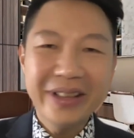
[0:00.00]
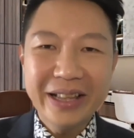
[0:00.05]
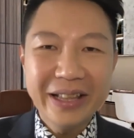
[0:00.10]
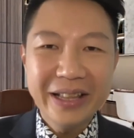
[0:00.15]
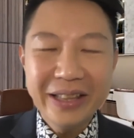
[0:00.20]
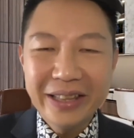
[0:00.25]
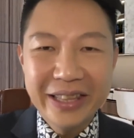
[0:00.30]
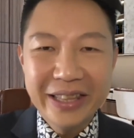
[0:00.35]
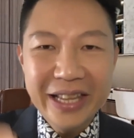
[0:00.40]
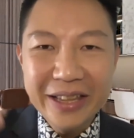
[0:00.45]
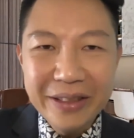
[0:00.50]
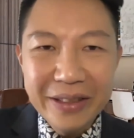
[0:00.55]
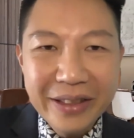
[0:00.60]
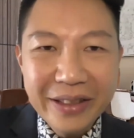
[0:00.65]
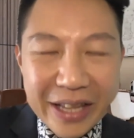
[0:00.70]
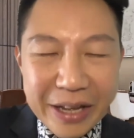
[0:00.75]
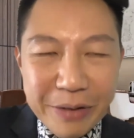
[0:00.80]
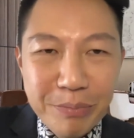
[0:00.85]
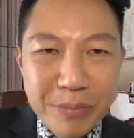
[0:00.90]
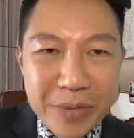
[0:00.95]
did
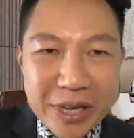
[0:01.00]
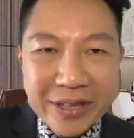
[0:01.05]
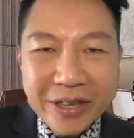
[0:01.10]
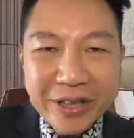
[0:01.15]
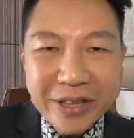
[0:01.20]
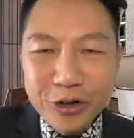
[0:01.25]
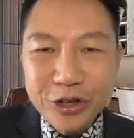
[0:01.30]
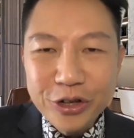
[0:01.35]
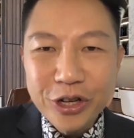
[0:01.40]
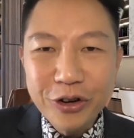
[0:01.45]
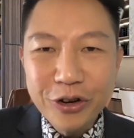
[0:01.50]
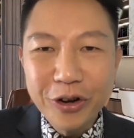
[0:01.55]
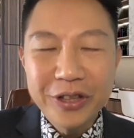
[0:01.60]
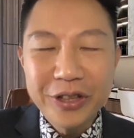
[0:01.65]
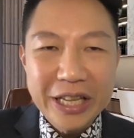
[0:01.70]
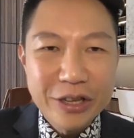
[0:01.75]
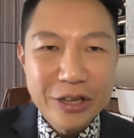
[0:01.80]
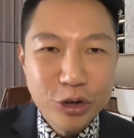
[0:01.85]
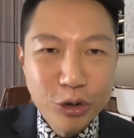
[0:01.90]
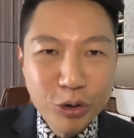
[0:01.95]
Mr. Ohshiro,
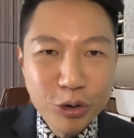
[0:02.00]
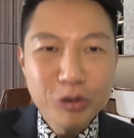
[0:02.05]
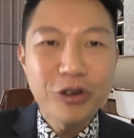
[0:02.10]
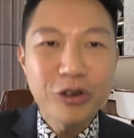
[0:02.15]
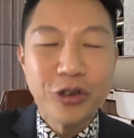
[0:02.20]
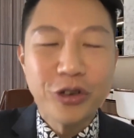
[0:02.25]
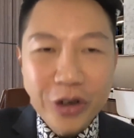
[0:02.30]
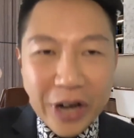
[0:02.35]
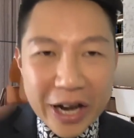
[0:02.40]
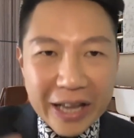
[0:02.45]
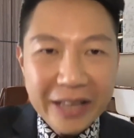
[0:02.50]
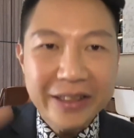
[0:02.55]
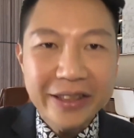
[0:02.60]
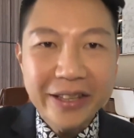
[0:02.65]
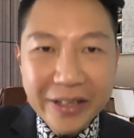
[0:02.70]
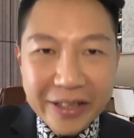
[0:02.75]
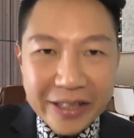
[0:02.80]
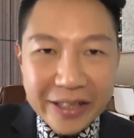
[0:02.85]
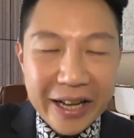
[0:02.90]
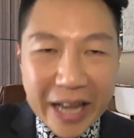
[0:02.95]
did you
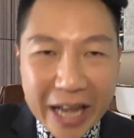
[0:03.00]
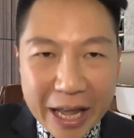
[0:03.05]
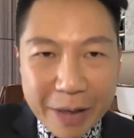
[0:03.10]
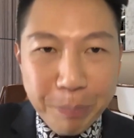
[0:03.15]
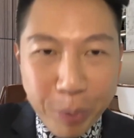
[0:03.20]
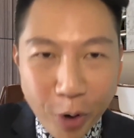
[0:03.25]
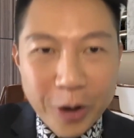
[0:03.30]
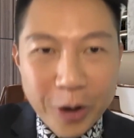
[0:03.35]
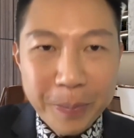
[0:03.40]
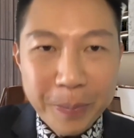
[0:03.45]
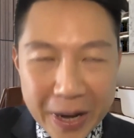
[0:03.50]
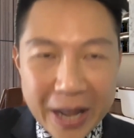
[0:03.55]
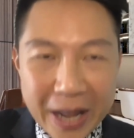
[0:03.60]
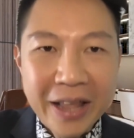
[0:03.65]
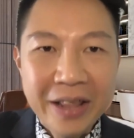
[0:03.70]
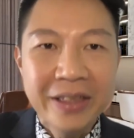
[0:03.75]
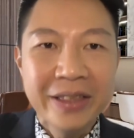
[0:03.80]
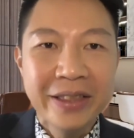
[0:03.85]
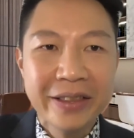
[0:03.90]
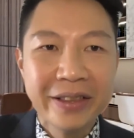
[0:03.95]
created the 8-point plan?
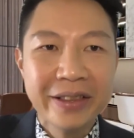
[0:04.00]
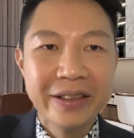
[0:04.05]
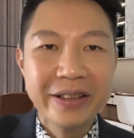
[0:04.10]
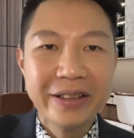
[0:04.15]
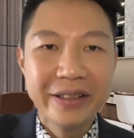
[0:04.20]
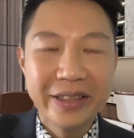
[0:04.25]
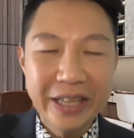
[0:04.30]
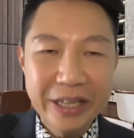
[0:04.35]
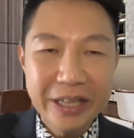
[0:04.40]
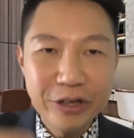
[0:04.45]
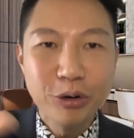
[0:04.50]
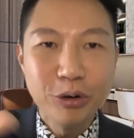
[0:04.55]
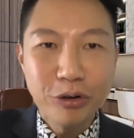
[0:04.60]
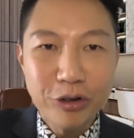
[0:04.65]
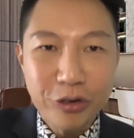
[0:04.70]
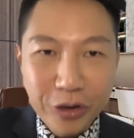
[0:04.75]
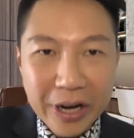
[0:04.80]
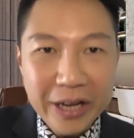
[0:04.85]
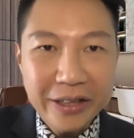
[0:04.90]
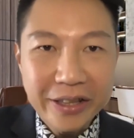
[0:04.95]
Did you
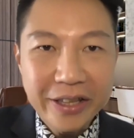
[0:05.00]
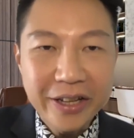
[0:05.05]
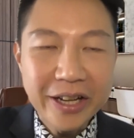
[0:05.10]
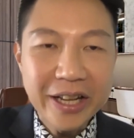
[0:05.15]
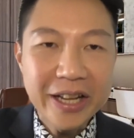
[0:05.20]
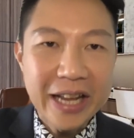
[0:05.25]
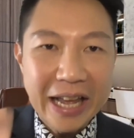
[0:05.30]
create it and is